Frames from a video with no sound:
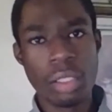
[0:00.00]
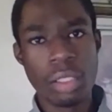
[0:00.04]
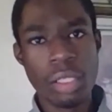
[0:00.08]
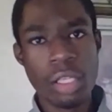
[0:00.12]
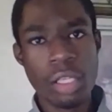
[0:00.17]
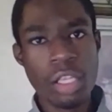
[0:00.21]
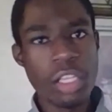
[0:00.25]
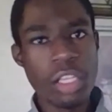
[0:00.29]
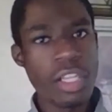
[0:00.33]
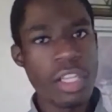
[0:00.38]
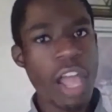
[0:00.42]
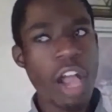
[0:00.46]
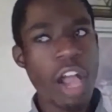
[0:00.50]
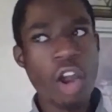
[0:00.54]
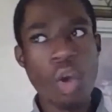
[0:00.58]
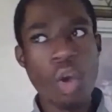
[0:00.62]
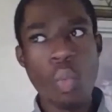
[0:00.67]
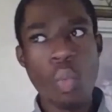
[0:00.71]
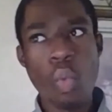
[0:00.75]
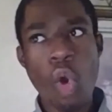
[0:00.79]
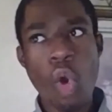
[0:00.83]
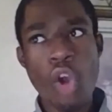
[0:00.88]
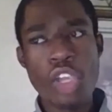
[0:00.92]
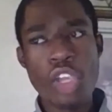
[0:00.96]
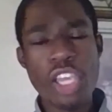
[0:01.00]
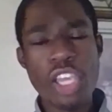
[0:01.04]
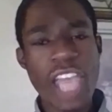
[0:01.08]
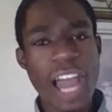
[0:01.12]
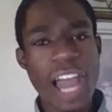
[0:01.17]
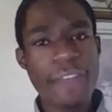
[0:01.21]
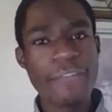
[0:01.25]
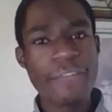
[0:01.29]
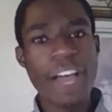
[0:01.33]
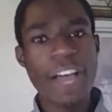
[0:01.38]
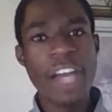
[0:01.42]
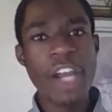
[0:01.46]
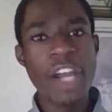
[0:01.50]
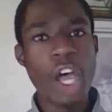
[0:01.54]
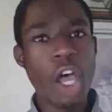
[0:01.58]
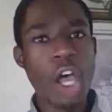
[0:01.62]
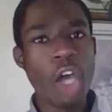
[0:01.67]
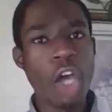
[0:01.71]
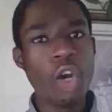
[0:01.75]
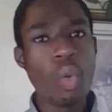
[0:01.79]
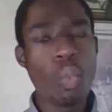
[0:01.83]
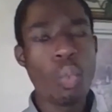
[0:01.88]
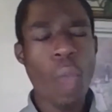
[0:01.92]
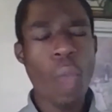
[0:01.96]
It's not going to work. You got to find
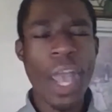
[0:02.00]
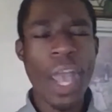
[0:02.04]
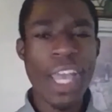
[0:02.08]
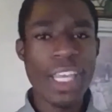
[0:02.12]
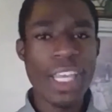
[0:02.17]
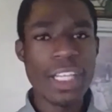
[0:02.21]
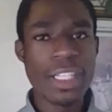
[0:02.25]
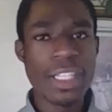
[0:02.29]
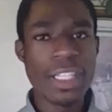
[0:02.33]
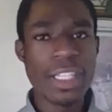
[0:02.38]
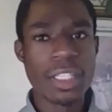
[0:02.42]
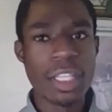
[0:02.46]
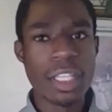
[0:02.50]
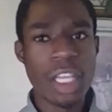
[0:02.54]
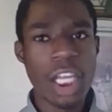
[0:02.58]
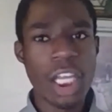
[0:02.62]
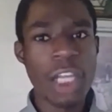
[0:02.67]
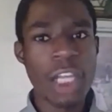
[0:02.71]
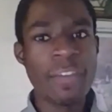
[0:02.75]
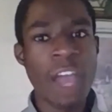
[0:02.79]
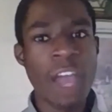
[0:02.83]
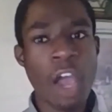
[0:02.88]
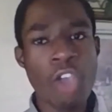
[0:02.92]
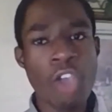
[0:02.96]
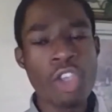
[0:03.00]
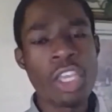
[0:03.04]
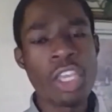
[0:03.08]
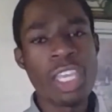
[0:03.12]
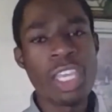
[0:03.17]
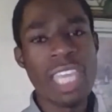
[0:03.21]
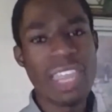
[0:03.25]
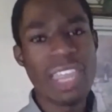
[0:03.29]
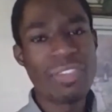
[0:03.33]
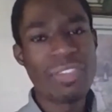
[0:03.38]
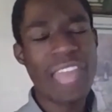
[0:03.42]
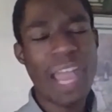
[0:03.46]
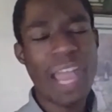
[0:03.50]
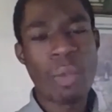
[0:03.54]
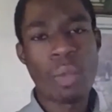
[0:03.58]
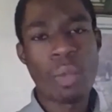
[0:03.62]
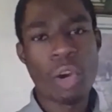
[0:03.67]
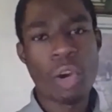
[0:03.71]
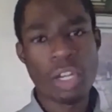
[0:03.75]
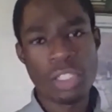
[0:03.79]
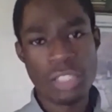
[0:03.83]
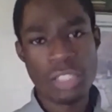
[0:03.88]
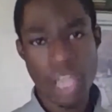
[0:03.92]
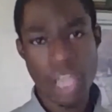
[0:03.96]
other ways of how you could get that
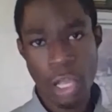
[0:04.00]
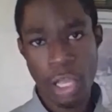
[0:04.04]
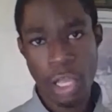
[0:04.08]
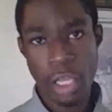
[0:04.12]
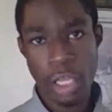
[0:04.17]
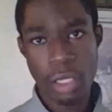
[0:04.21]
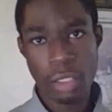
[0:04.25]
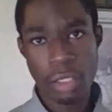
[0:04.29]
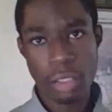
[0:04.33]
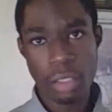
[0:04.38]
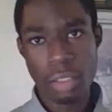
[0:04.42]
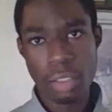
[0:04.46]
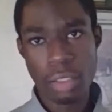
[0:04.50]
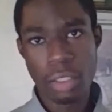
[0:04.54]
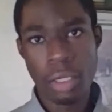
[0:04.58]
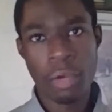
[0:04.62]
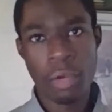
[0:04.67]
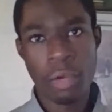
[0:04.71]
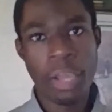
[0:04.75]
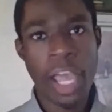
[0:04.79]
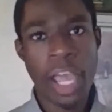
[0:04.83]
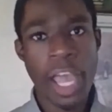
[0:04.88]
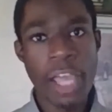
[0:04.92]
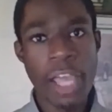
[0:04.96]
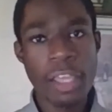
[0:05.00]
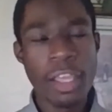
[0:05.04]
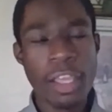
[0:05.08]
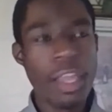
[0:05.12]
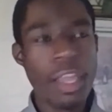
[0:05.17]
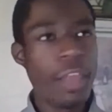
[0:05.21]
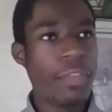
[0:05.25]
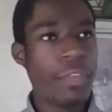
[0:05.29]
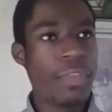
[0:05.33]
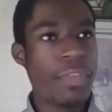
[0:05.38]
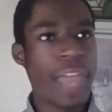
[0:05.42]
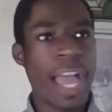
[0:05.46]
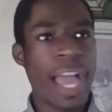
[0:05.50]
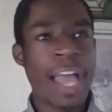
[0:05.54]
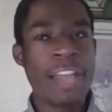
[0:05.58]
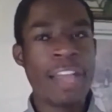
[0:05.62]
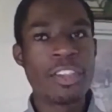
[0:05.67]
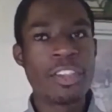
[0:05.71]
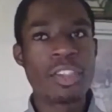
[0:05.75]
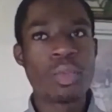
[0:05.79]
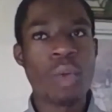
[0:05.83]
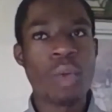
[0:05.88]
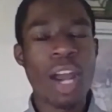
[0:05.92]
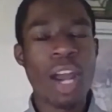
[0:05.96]
work done. Okay?
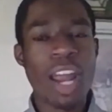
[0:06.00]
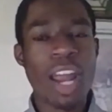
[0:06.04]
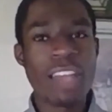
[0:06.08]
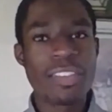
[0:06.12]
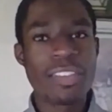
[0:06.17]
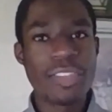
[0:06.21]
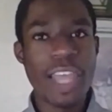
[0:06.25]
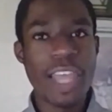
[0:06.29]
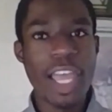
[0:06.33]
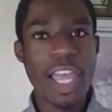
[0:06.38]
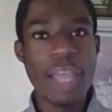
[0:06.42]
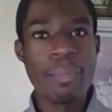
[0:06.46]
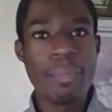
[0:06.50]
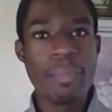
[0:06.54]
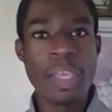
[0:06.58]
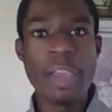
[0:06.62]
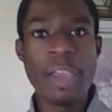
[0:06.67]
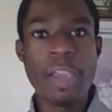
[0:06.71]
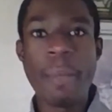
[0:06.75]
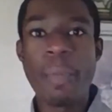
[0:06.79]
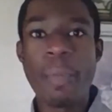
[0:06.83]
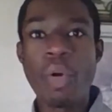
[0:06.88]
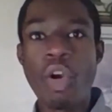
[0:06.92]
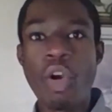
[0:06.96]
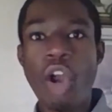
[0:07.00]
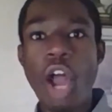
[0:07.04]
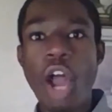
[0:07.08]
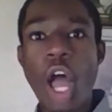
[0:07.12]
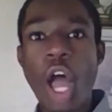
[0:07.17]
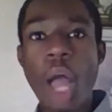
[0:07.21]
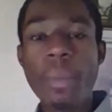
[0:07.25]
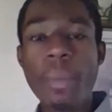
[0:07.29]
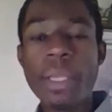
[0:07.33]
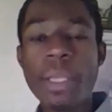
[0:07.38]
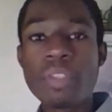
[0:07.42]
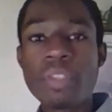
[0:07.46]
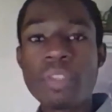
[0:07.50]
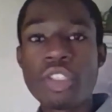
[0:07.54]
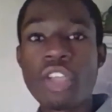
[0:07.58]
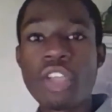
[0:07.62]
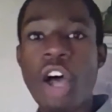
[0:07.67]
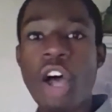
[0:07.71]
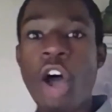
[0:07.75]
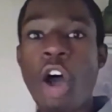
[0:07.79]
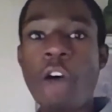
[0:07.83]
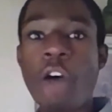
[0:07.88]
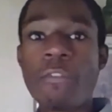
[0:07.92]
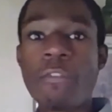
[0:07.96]
That's what I say. Be a problem
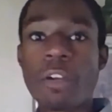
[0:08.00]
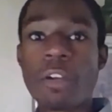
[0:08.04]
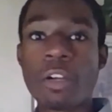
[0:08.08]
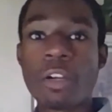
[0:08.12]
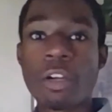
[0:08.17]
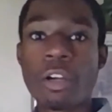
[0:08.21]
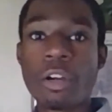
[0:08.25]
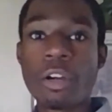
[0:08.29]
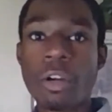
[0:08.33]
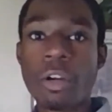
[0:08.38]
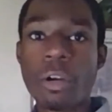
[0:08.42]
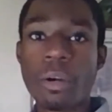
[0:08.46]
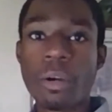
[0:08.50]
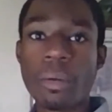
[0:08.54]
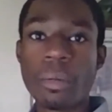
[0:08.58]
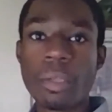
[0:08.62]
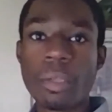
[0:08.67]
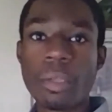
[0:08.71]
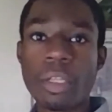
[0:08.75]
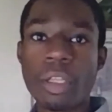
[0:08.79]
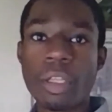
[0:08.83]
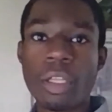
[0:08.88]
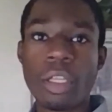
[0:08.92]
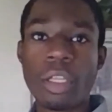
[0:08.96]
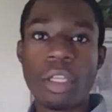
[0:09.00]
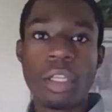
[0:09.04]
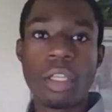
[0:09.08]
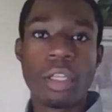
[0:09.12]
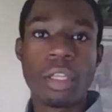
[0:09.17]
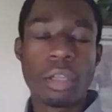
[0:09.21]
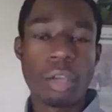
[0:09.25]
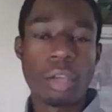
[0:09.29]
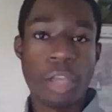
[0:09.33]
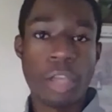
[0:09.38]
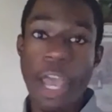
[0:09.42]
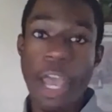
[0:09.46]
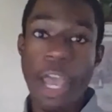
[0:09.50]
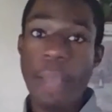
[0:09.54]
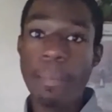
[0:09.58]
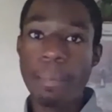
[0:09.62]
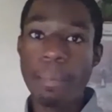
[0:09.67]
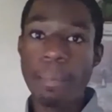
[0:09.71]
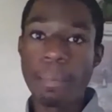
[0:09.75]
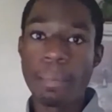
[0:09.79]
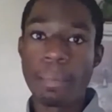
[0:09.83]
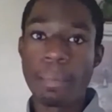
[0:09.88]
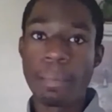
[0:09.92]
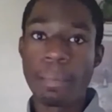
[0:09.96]
solver. Okay?
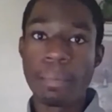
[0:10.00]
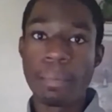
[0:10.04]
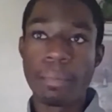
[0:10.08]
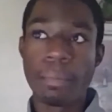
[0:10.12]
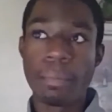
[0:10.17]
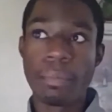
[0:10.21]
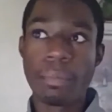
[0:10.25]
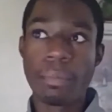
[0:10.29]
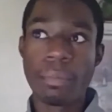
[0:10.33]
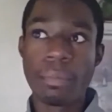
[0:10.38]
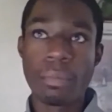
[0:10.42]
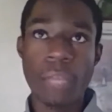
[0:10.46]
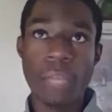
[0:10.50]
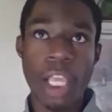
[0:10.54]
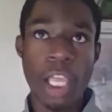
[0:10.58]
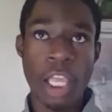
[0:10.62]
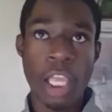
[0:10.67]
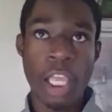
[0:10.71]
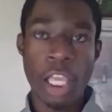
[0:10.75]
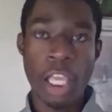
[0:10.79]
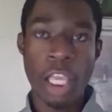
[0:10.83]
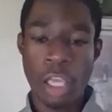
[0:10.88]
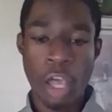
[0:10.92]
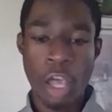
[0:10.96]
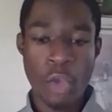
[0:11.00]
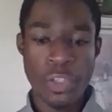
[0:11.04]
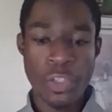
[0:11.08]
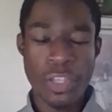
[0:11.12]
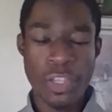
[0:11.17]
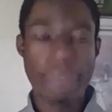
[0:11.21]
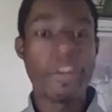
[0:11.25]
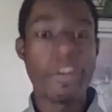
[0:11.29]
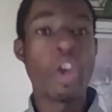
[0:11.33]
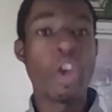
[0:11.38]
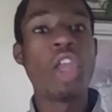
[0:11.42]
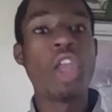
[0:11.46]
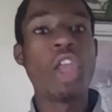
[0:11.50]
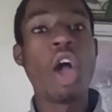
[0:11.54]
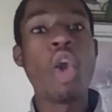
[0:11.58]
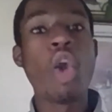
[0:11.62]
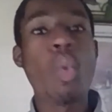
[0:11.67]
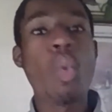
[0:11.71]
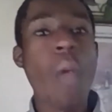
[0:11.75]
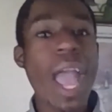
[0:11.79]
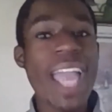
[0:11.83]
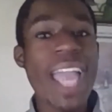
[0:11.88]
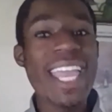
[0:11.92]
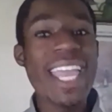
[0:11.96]
It goes a very long
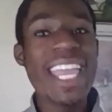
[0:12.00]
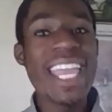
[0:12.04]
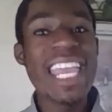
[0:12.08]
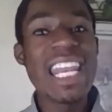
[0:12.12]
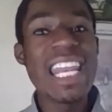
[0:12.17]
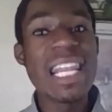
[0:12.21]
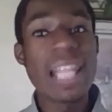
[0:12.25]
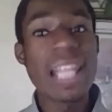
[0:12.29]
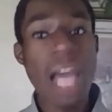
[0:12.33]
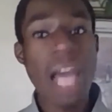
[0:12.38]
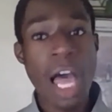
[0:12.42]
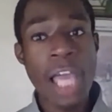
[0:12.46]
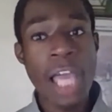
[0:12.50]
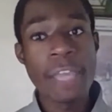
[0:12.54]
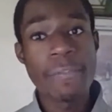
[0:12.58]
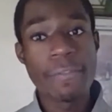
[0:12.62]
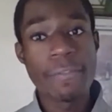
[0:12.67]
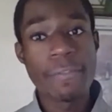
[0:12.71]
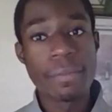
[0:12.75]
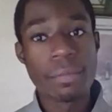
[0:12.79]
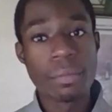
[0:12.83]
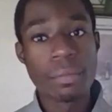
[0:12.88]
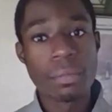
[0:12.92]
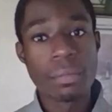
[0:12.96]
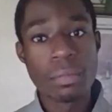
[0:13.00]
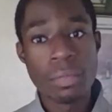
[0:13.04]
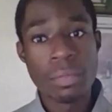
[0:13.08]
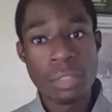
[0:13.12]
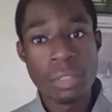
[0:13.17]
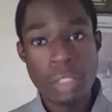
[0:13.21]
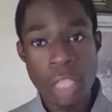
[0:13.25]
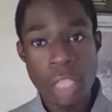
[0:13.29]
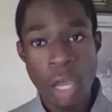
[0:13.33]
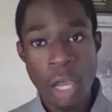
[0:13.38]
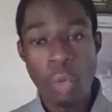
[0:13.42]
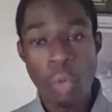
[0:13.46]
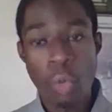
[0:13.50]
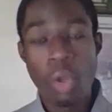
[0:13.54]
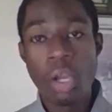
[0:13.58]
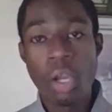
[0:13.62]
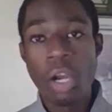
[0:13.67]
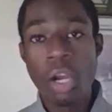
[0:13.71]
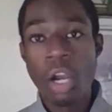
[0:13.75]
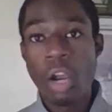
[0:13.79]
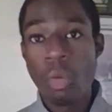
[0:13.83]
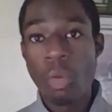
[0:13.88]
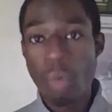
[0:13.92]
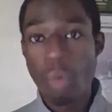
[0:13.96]
way in life. So
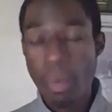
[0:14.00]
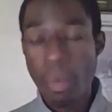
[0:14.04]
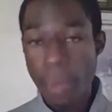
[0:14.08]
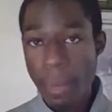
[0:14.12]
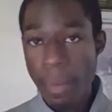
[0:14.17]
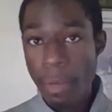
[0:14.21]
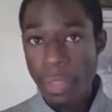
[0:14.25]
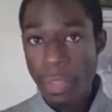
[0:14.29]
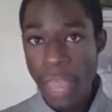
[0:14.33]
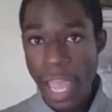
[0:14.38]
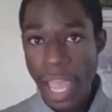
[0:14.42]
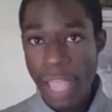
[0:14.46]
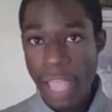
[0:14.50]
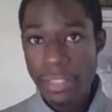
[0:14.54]
remember that.